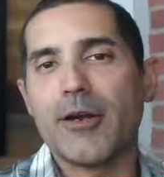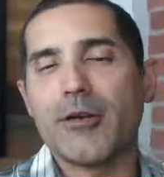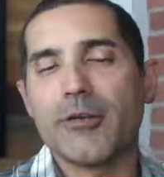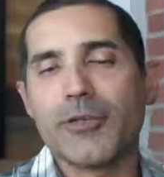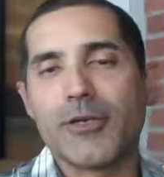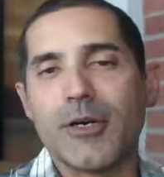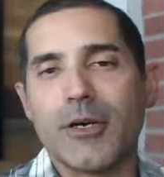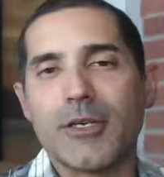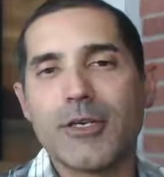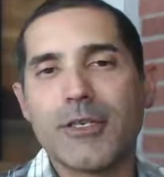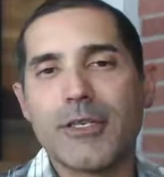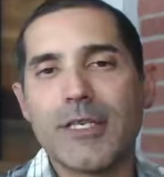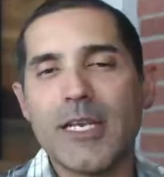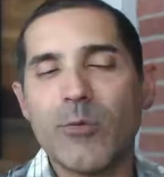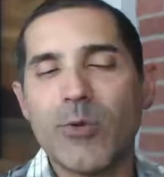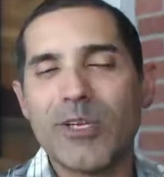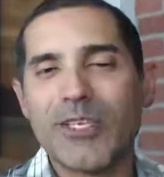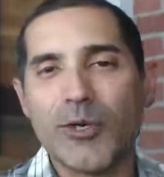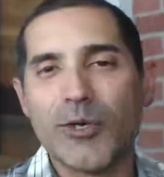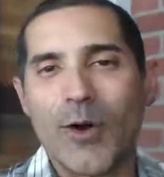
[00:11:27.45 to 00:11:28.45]
You'll start to
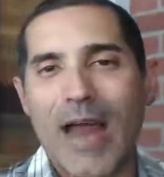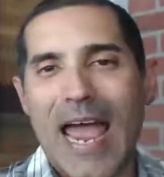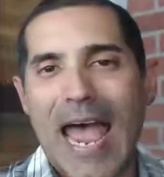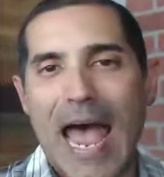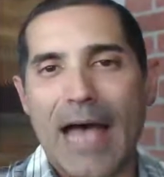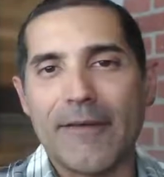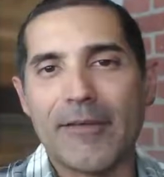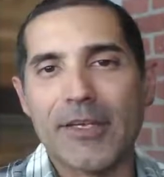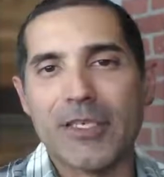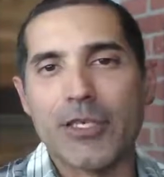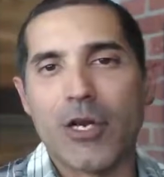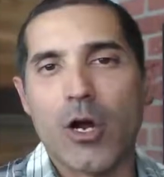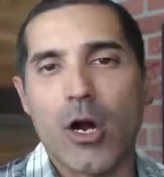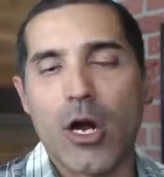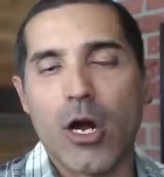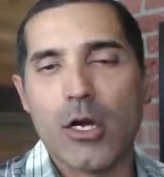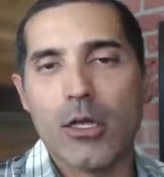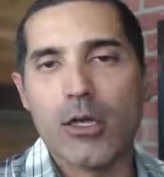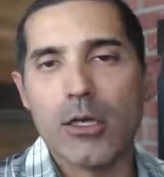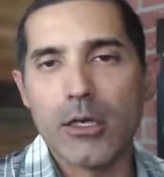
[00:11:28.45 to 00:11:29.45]
see what your
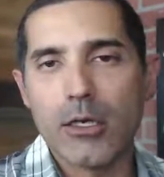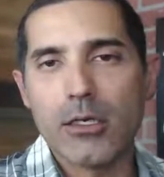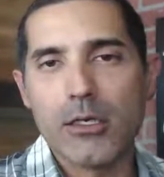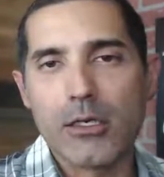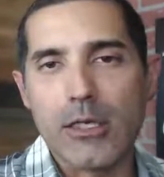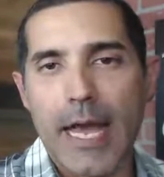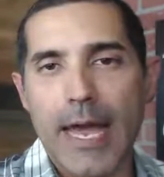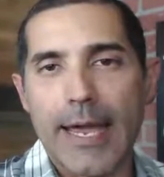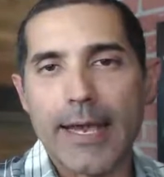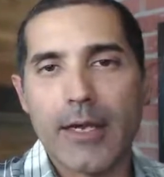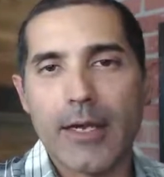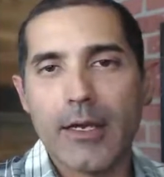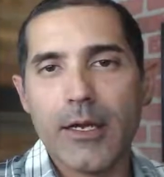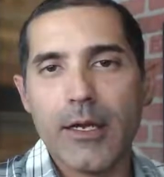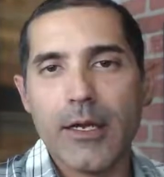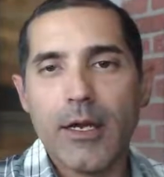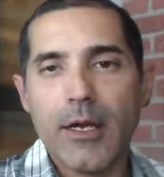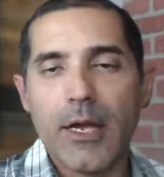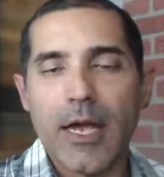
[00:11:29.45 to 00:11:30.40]
avatar looks like,